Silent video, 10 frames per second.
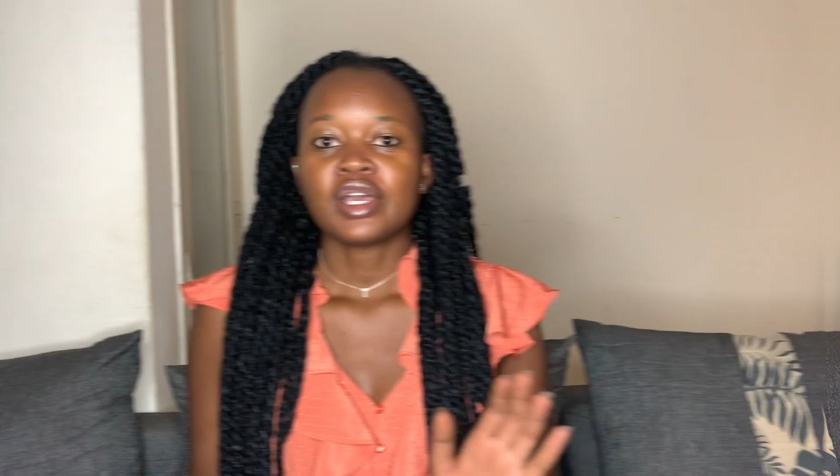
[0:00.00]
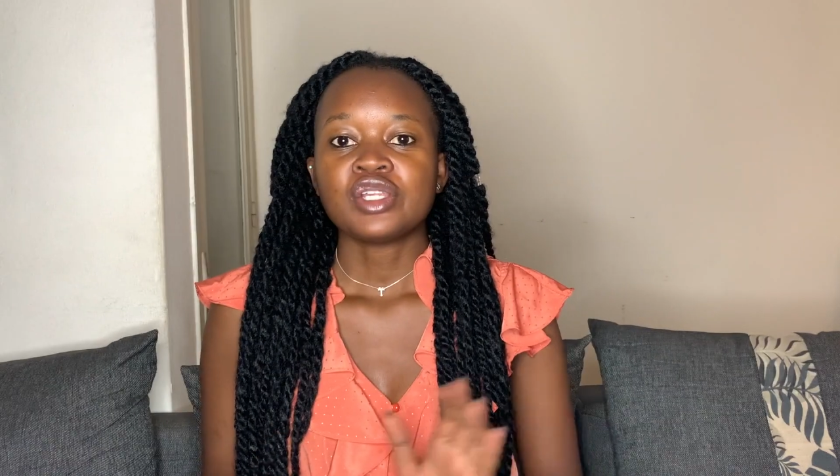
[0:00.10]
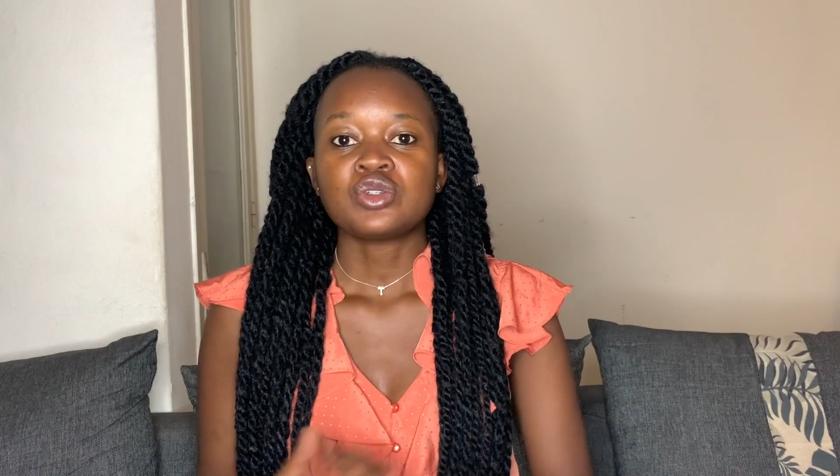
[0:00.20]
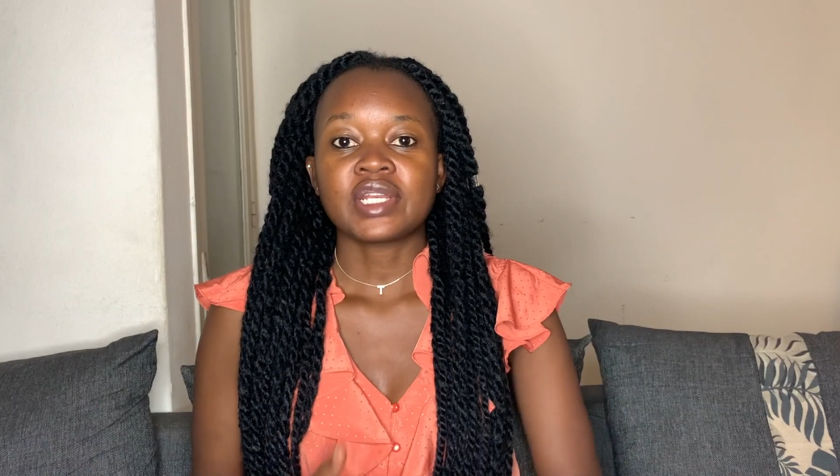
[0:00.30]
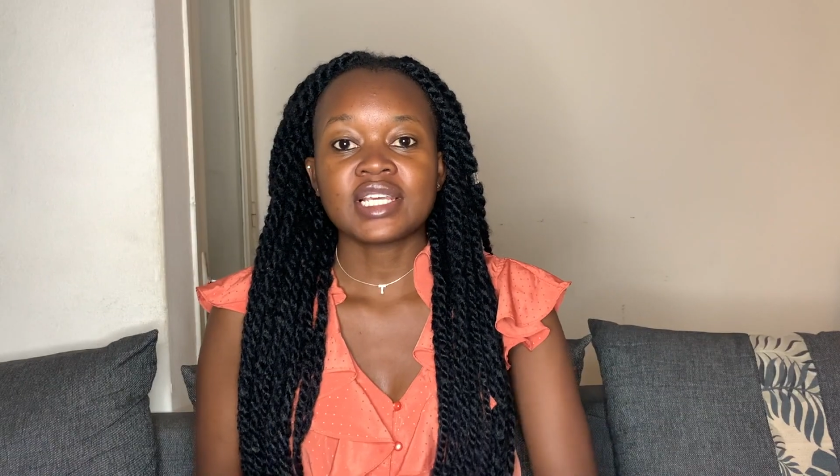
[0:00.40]

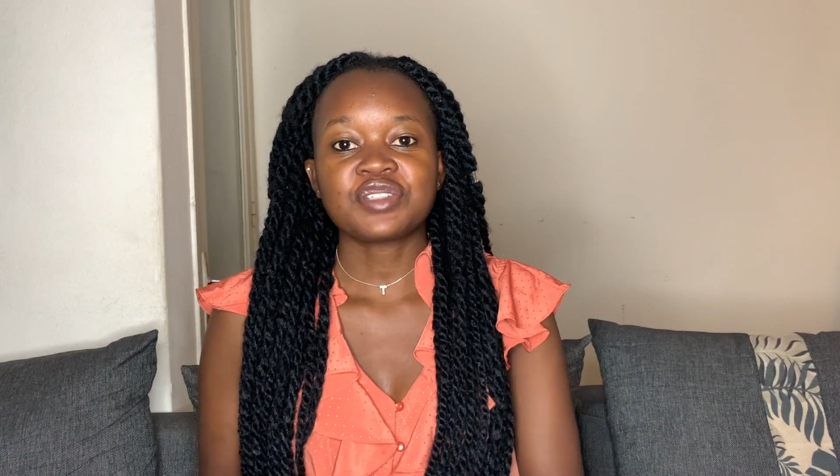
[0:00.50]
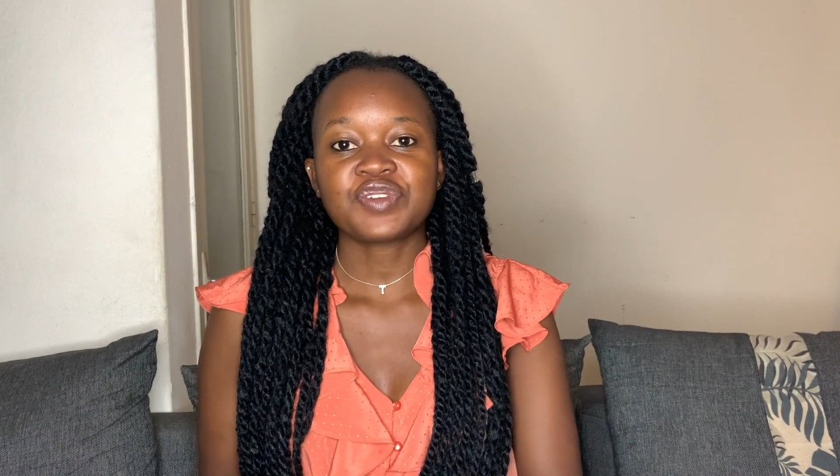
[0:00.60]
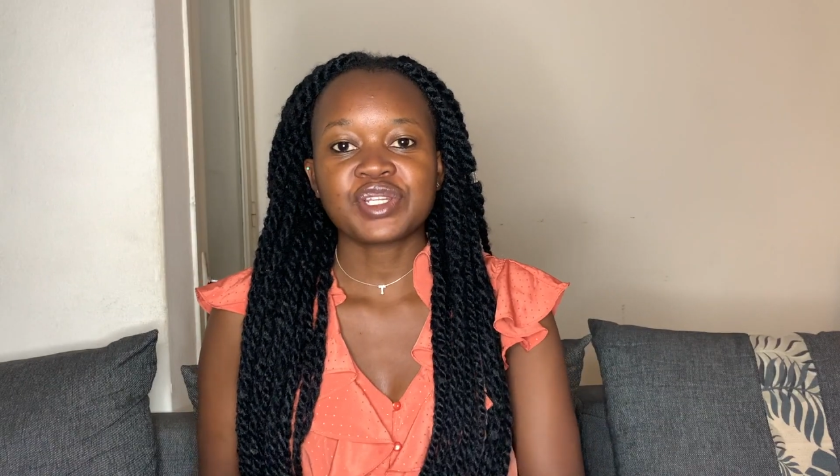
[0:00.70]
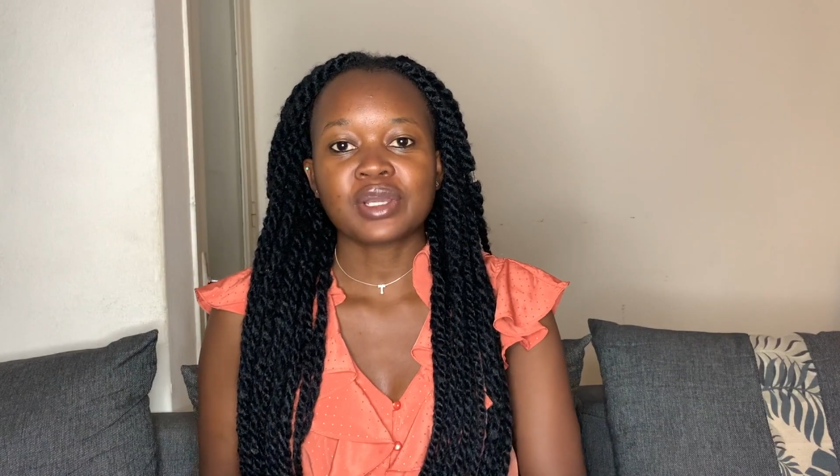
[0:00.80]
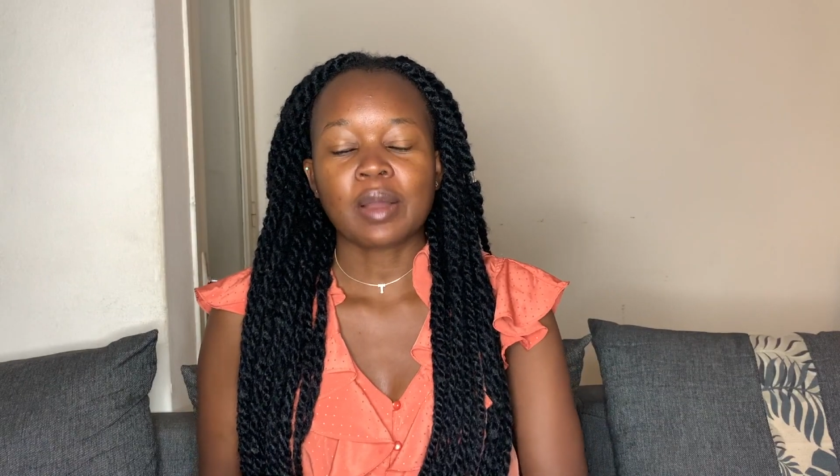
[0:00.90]
Today's
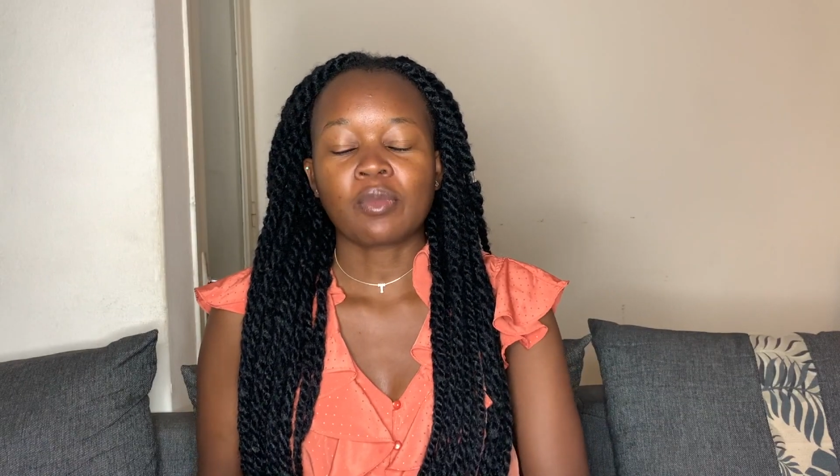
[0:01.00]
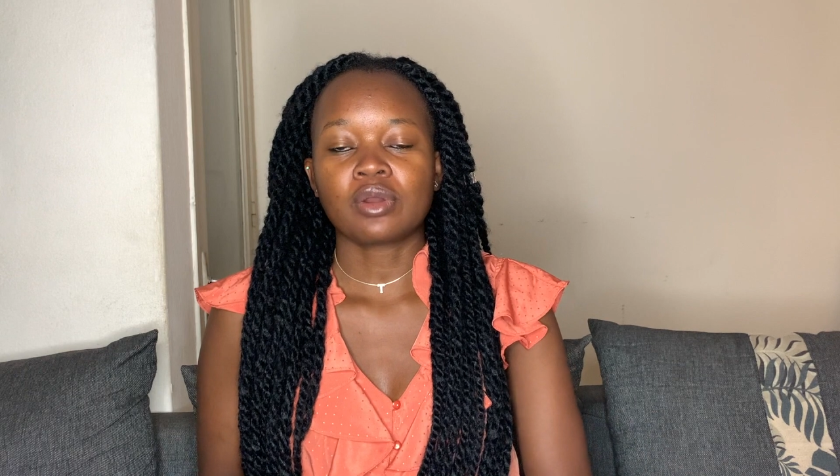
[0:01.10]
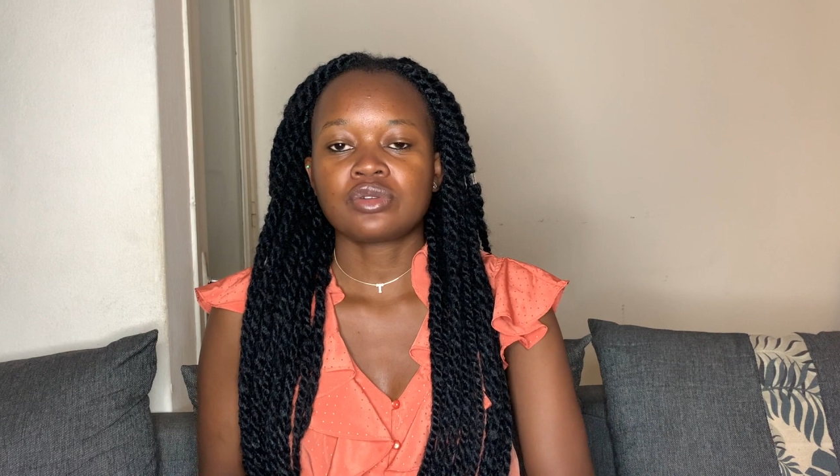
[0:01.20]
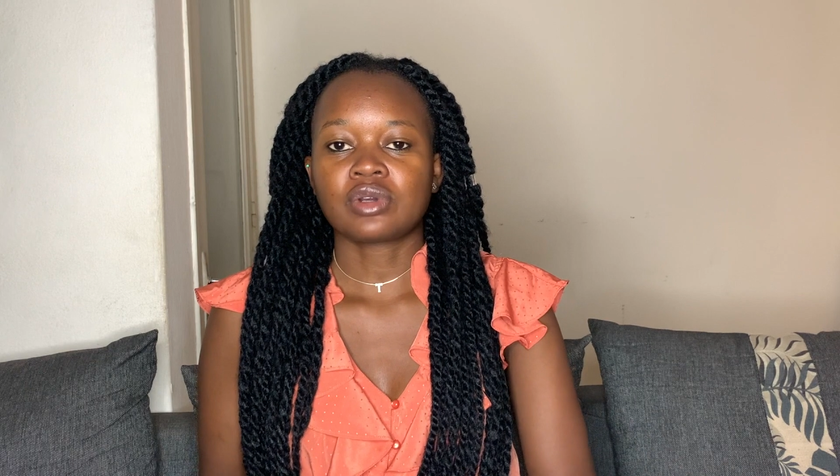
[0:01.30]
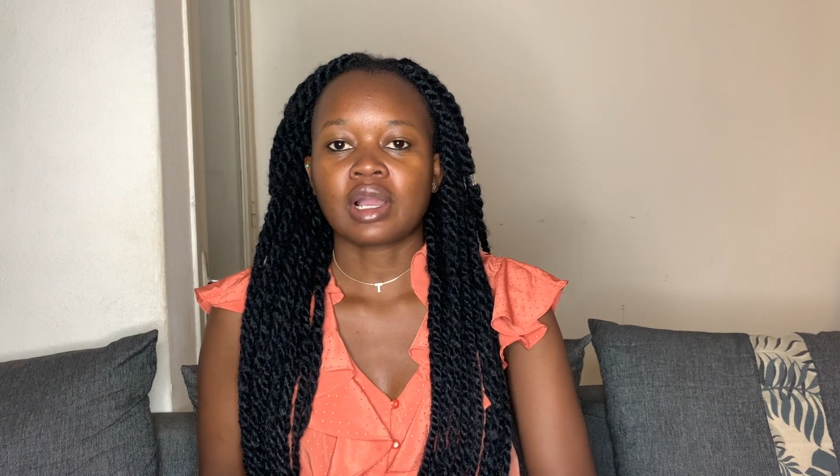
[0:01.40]
video, I'm going
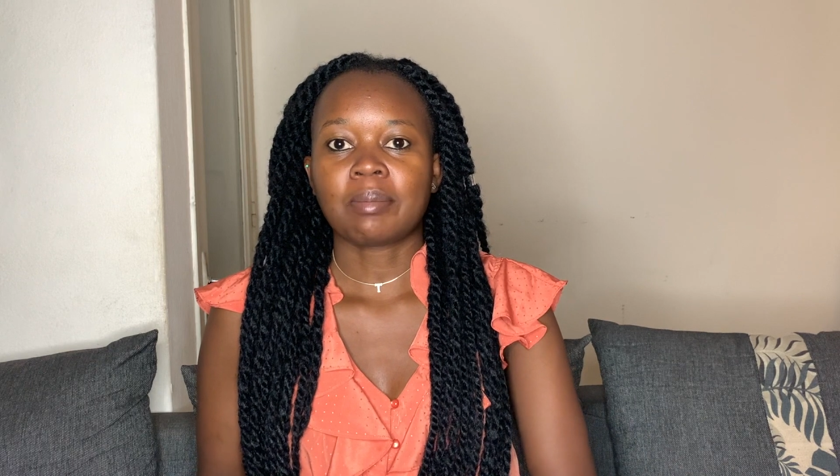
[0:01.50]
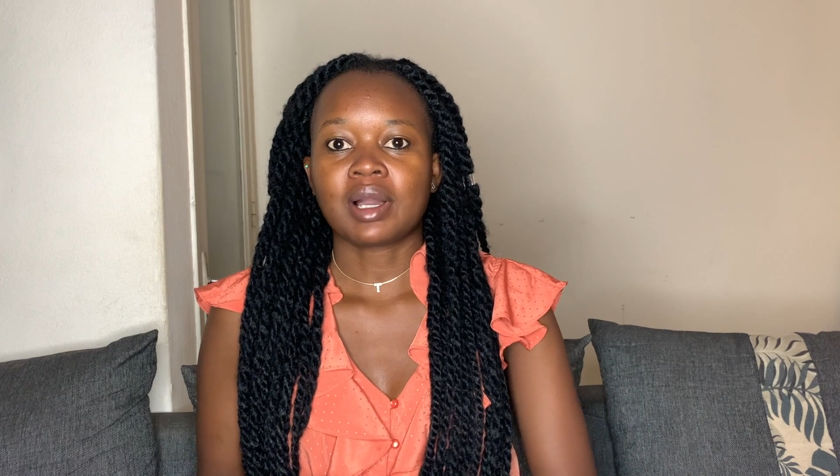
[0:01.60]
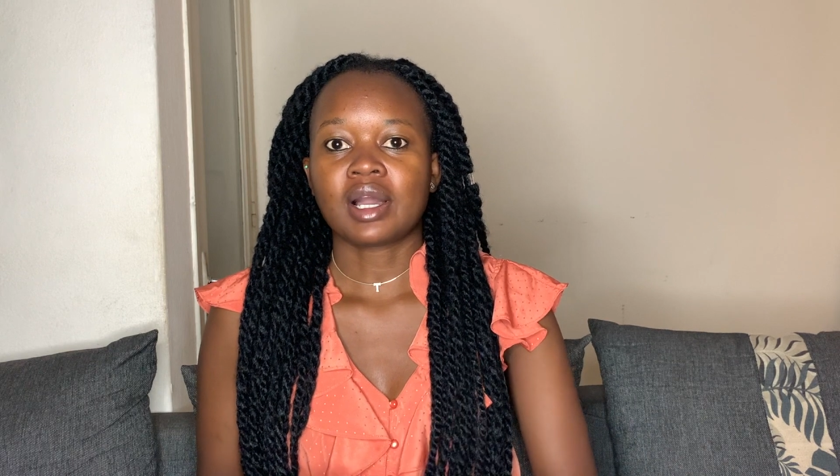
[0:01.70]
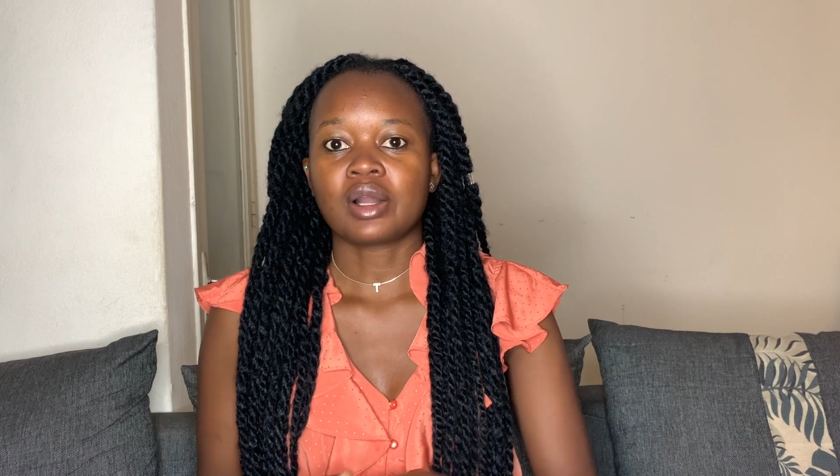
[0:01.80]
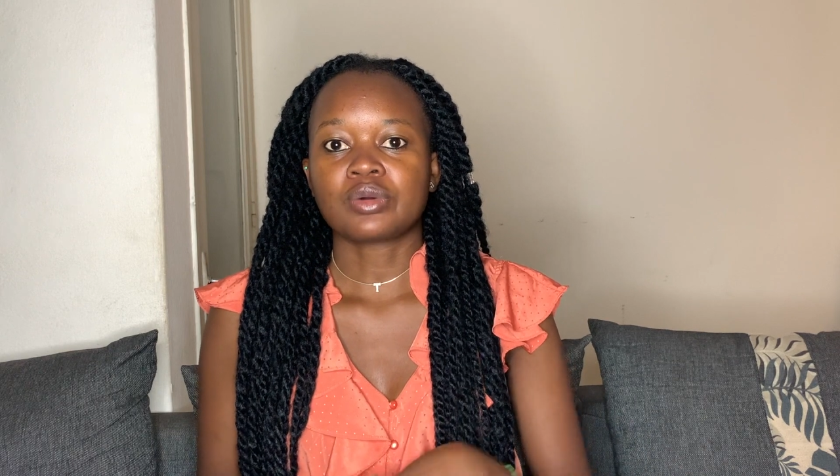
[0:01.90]
to talk
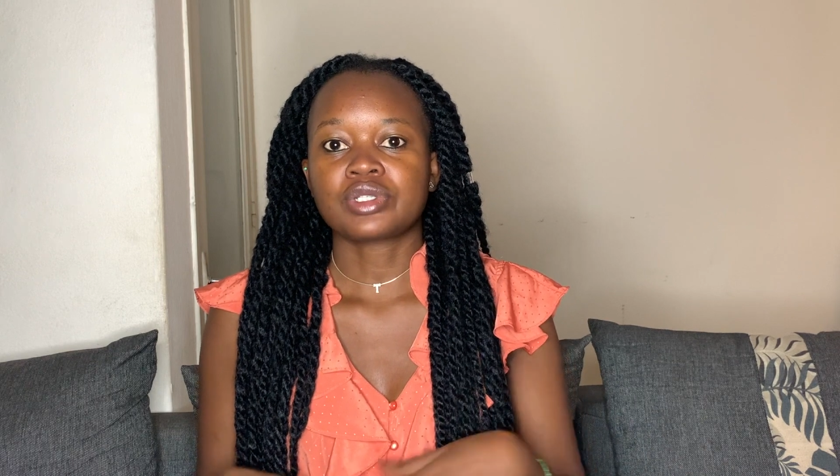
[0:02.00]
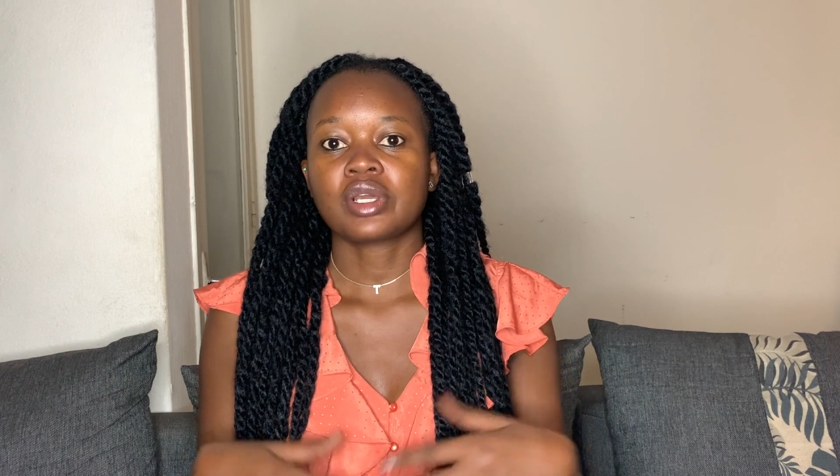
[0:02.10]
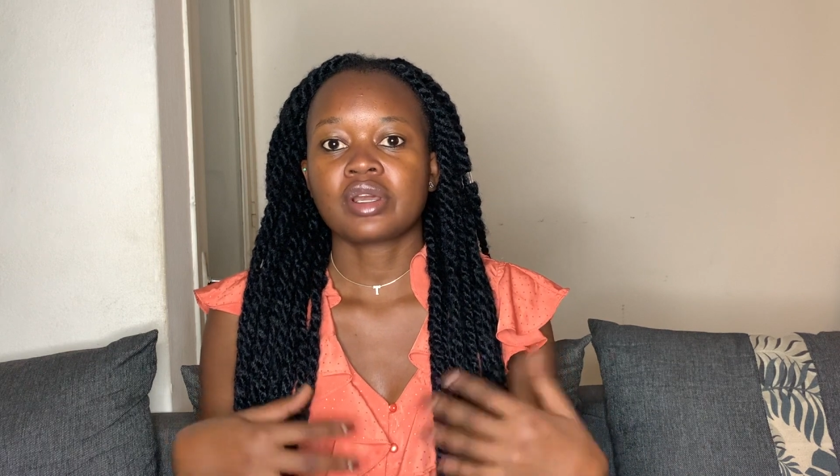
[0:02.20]
about